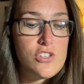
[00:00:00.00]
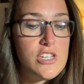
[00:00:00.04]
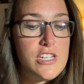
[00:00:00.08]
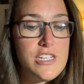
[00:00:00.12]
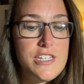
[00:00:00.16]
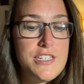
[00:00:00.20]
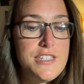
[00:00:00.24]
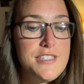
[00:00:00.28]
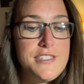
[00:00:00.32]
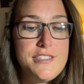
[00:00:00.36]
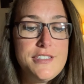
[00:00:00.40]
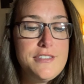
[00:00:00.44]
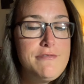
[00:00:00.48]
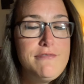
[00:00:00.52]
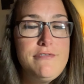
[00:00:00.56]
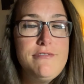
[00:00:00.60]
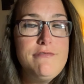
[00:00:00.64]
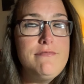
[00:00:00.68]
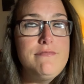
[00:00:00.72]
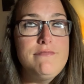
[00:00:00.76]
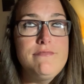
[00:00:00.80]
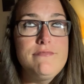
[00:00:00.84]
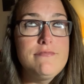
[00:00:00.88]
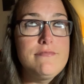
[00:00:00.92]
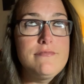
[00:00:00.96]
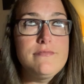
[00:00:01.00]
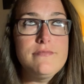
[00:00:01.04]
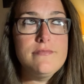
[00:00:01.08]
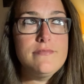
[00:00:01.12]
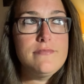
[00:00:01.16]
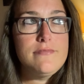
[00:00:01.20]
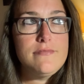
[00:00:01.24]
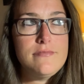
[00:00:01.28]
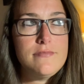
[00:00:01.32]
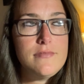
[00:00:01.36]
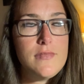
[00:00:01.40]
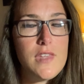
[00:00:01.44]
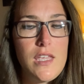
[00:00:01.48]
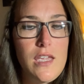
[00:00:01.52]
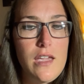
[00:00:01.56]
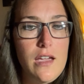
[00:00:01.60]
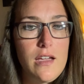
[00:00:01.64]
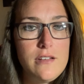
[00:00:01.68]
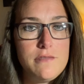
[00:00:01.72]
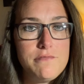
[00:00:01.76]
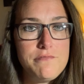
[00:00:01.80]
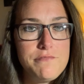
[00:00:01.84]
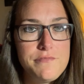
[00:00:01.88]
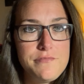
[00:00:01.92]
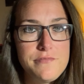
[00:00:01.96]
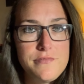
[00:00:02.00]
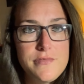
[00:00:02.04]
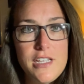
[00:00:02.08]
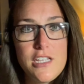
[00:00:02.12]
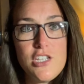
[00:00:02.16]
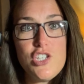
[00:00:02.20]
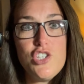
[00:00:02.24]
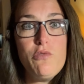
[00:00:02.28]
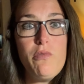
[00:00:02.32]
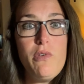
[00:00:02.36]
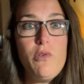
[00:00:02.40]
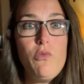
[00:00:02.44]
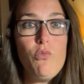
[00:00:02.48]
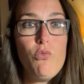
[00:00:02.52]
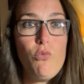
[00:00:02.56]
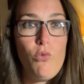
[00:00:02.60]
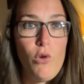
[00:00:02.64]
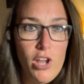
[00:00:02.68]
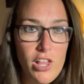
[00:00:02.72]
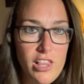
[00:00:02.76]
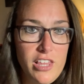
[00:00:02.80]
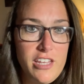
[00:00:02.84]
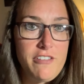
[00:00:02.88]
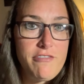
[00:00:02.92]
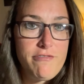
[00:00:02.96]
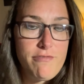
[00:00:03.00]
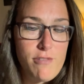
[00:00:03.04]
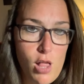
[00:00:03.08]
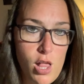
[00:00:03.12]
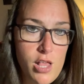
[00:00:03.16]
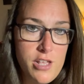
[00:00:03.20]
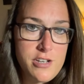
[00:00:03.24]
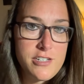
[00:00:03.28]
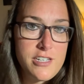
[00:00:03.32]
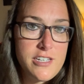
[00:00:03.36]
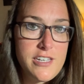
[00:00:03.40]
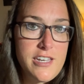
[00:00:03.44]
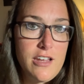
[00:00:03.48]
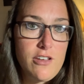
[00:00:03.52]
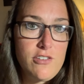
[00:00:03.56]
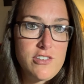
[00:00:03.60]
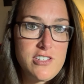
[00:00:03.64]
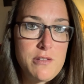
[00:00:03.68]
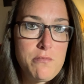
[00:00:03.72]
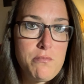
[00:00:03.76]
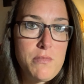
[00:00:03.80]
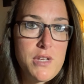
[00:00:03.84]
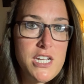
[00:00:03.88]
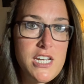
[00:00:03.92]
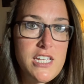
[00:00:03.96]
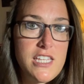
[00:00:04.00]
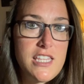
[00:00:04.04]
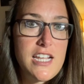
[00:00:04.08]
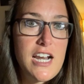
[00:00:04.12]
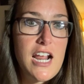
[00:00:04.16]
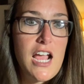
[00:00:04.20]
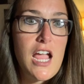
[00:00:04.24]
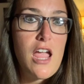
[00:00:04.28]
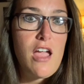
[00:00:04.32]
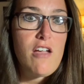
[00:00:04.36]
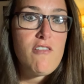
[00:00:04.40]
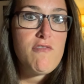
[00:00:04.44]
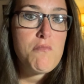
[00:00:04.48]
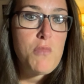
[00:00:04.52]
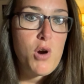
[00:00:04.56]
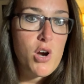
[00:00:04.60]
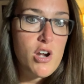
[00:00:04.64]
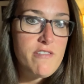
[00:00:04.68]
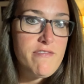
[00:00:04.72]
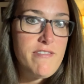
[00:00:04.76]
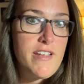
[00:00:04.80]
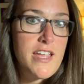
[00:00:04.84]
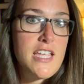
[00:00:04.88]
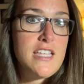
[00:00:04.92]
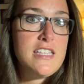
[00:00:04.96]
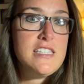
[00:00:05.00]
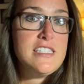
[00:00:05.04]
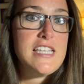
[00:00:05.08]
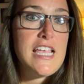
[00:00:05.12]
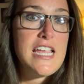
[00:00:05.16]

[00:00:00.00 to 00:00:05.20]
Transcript: is, yeah, it should be really fun to tell somebody that I have Marfans